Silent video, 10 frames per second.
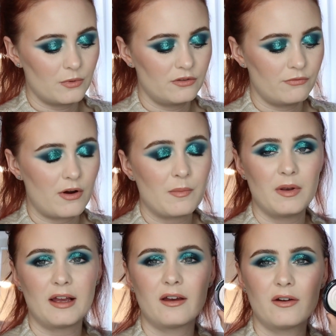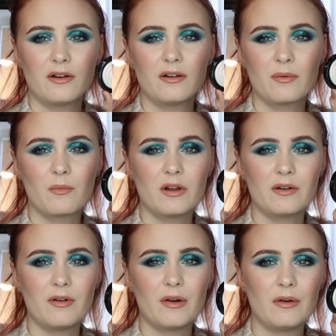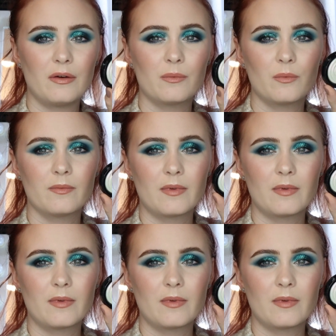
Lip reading: was from like one of her,